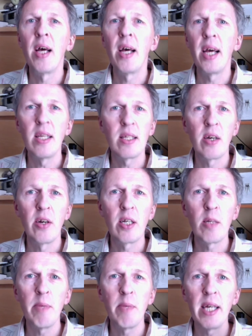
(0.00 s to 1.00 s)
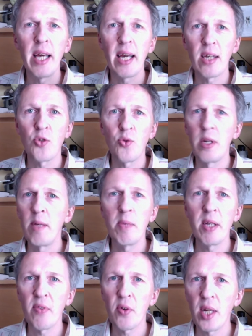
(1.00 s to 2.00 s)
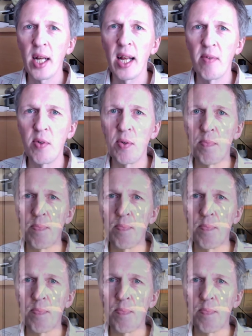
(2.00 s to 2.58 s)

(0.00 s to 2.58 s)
it's going to be extreme difficulty level.